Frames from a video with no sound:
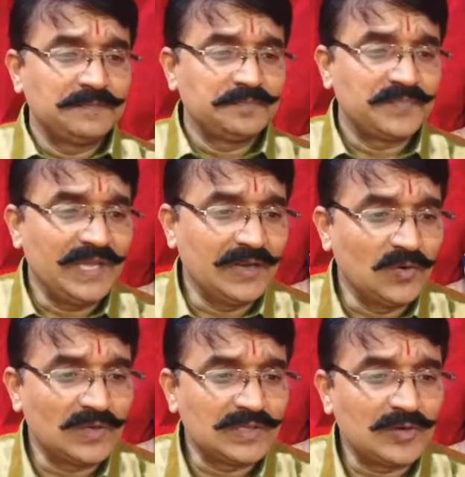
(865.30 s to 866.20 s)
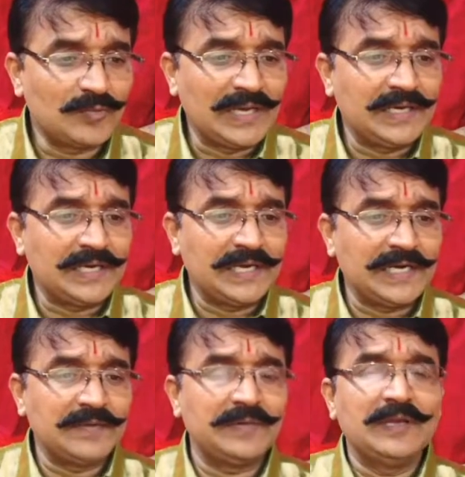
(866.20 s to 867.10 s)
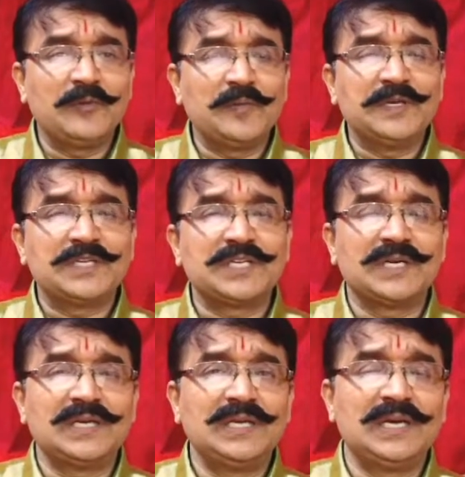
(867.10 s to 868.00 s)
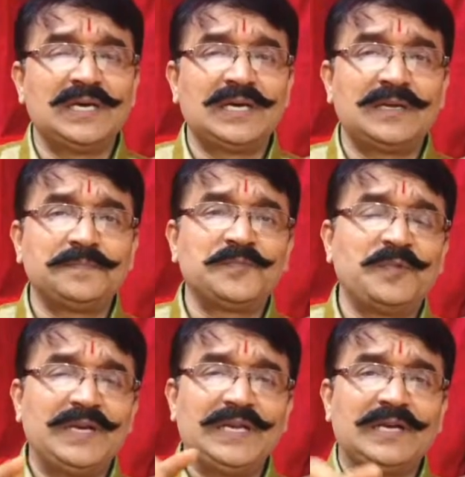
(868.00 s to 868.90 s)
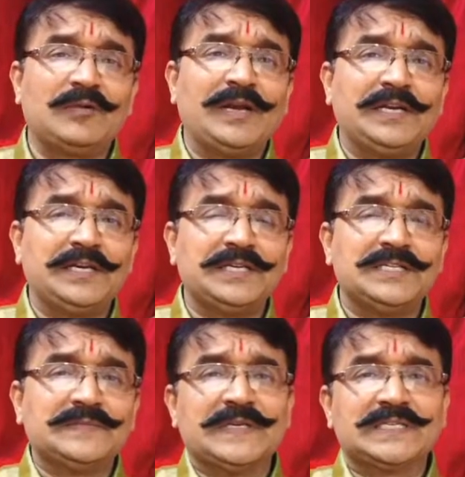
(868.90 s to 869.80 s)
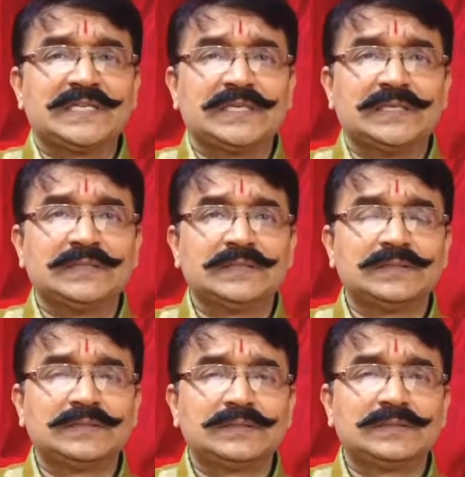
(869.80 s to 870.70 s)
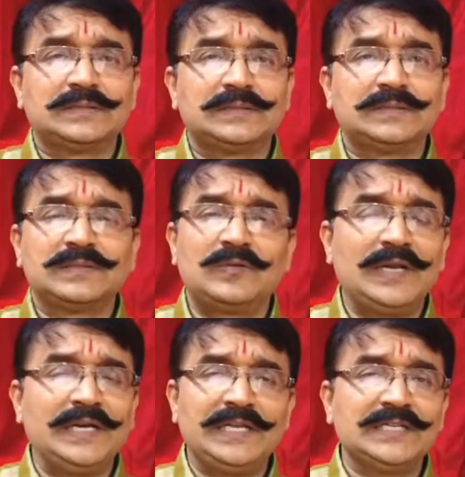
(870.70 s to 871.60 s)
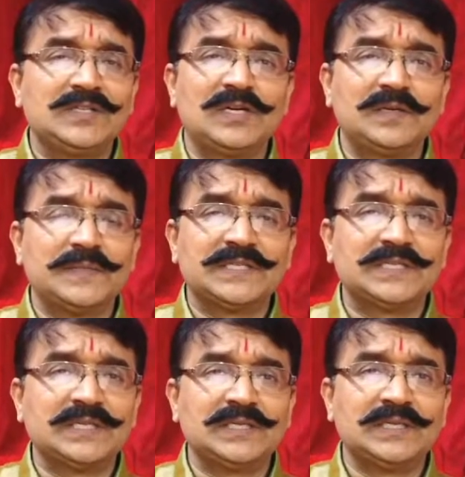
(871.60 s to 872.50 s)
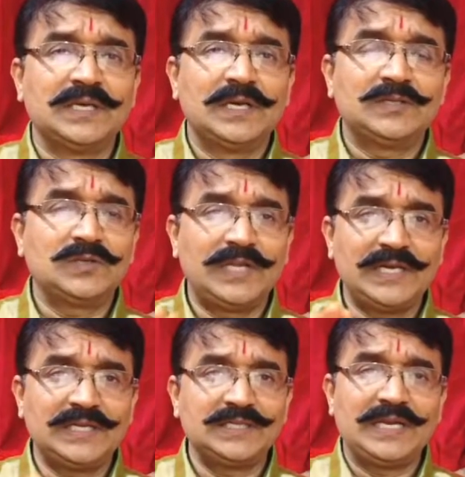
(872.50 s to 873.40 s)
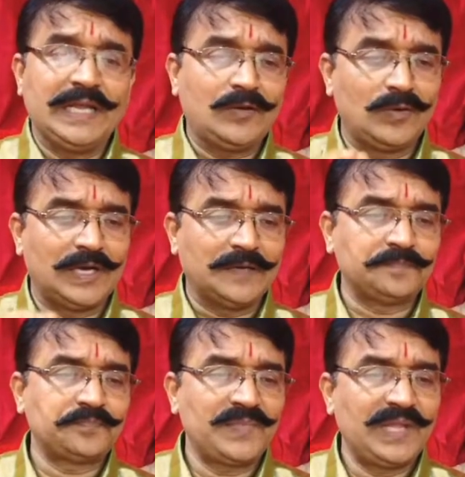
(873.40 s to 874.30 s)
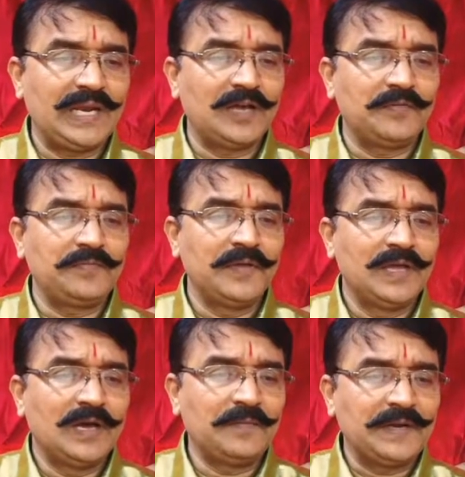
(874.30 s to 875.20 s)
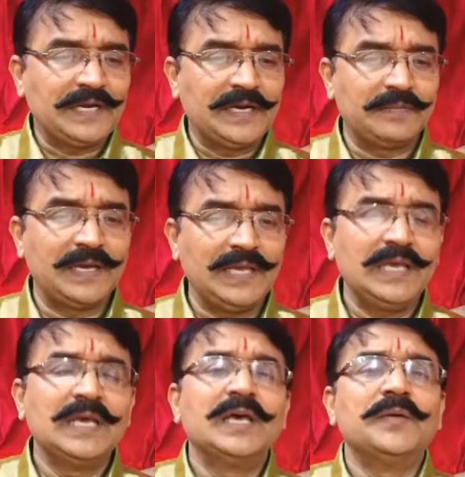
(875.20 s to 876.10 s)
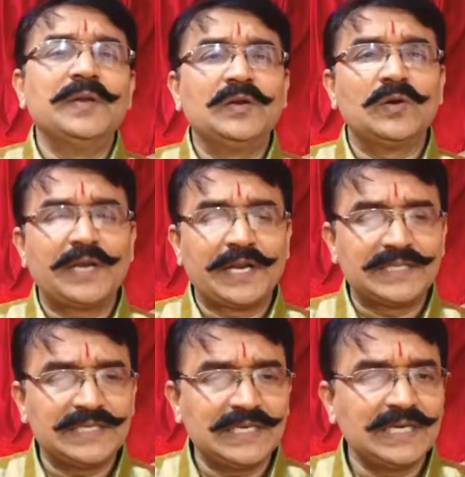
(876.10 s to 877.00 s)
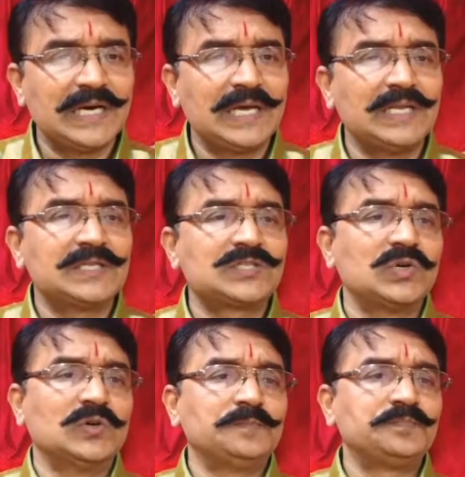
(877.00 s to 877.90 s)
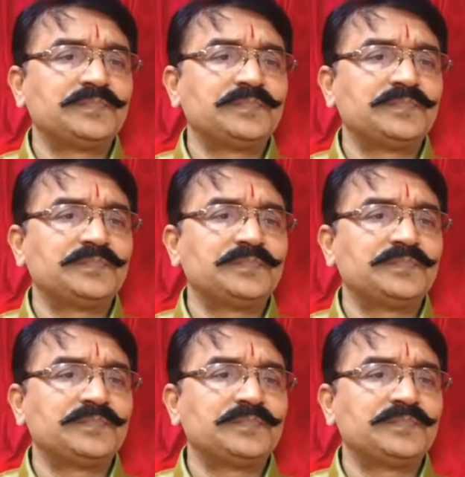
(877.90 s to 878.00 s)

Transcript: Ignore the qualitative information. Here only quantity is mentioned. Quality is not mentioned. So that is a lacuna. Then affected by window dressing also.